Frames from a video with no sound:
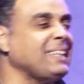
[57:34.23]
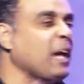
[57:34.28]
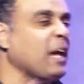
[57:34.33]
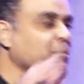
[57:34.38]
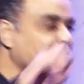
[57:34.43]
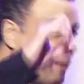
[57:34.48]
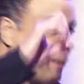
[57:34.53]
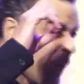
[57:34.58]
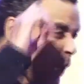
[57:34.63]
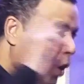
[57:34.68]

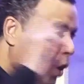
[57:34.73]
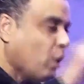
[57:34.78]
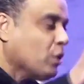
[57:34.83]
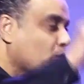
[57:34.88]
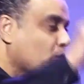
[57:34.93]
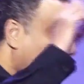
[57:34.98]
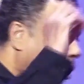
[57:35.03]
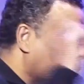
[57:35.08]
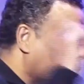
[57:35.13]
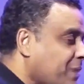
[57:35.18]
that
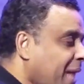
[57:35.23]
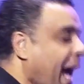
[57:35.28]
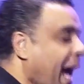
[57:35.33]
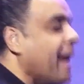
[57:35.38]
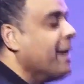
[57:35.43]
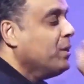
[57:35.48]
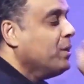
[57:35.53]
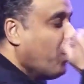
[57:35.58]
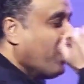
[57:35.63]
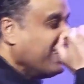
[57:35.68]
because of the
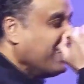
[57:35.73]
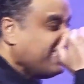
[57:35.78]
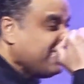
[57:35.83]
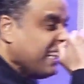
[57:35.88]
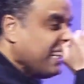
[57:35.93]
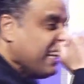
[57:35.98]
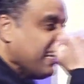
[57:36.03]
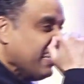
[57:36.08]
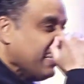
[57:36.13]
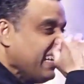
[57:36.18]

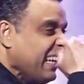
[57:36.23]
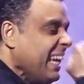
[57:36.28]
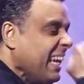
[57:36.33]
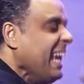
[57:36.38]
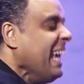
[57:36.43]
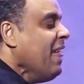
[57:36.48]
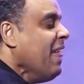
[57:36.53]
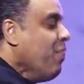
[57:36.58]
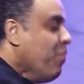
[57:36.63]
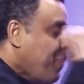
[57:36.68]
anointing,
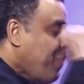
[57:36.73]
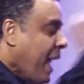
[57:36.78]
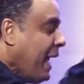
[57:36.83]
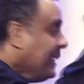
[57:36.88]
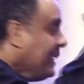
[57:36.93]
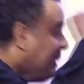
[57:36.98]
they